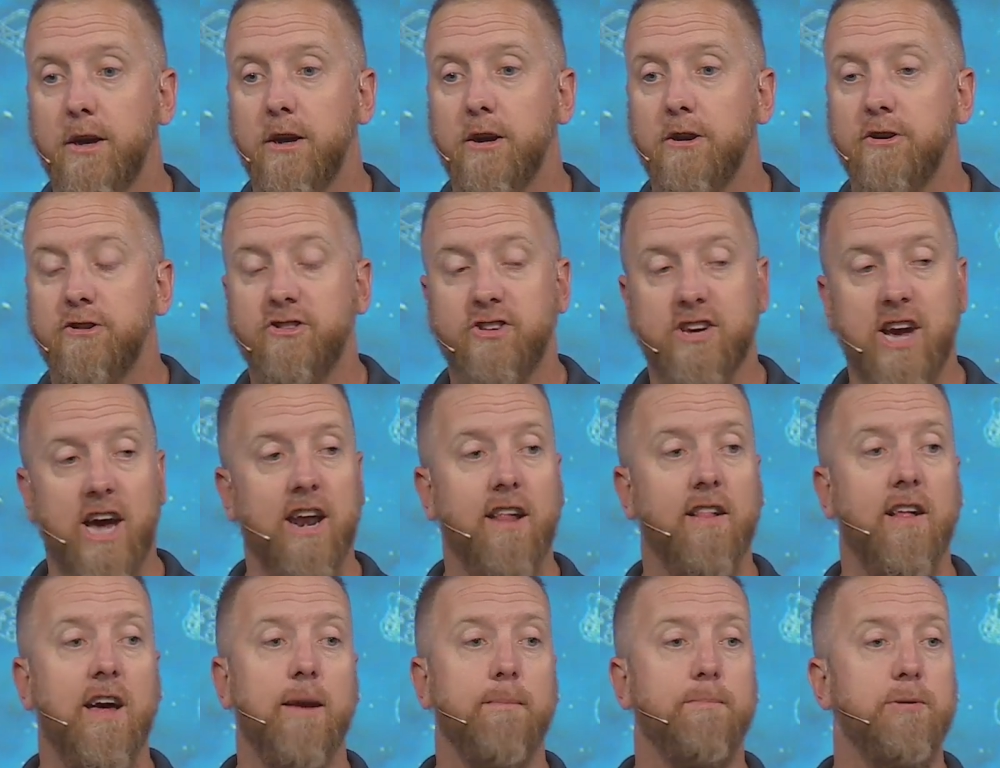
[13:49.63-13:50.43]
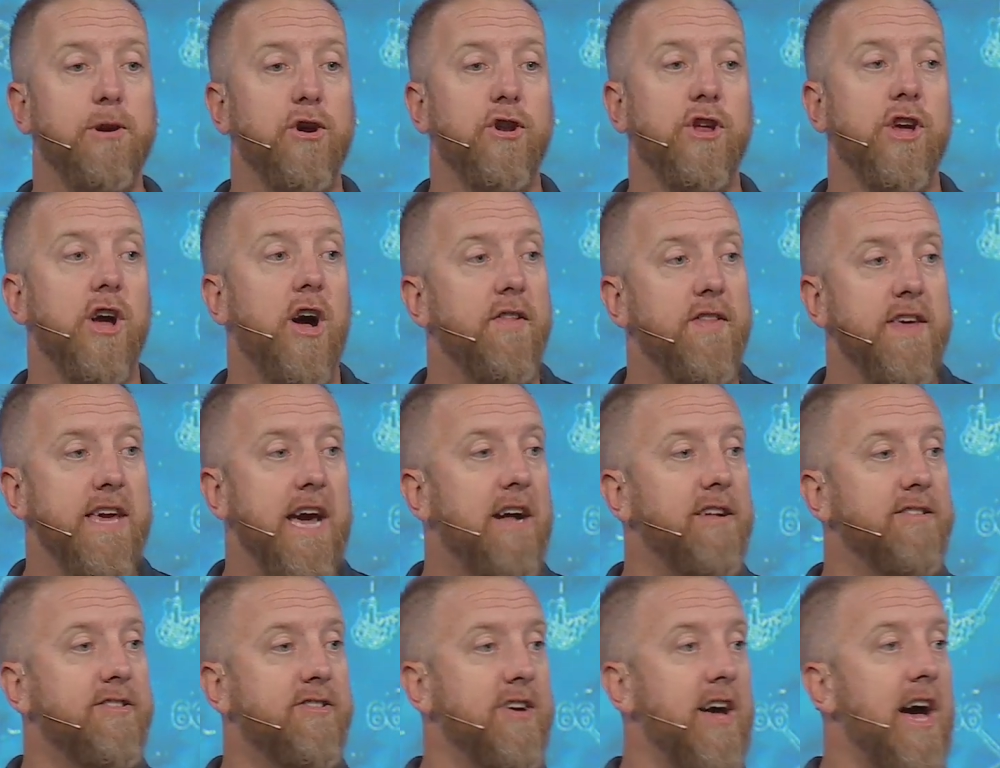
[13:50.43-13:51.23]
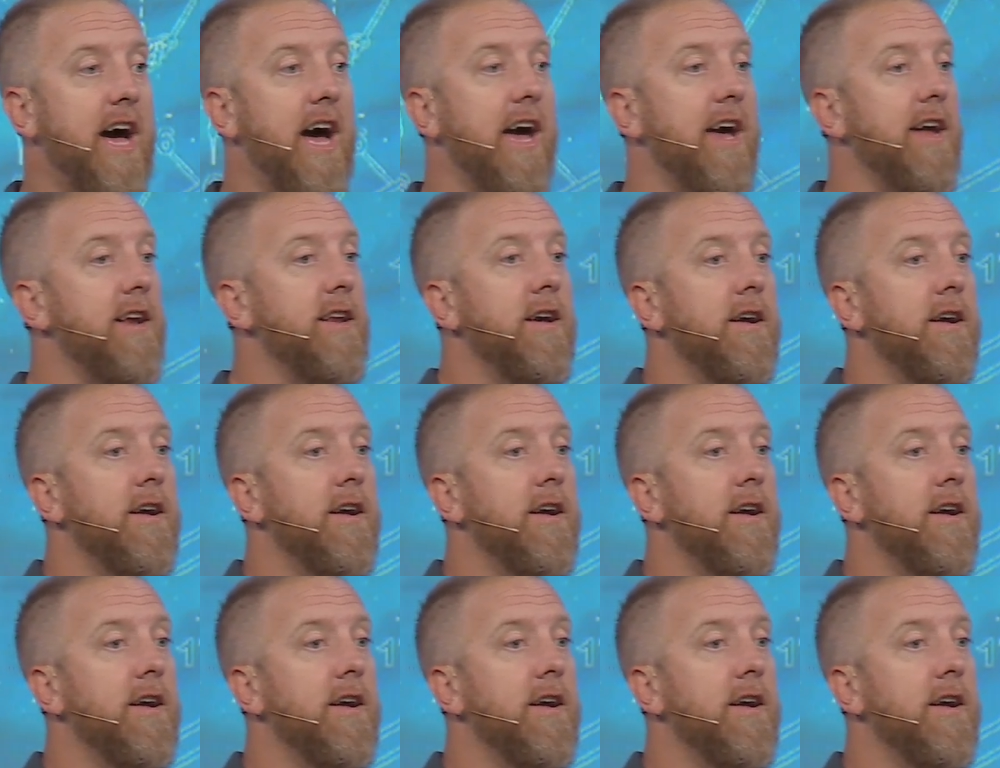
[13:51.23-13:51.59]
She's got a lot of beauty on the outside.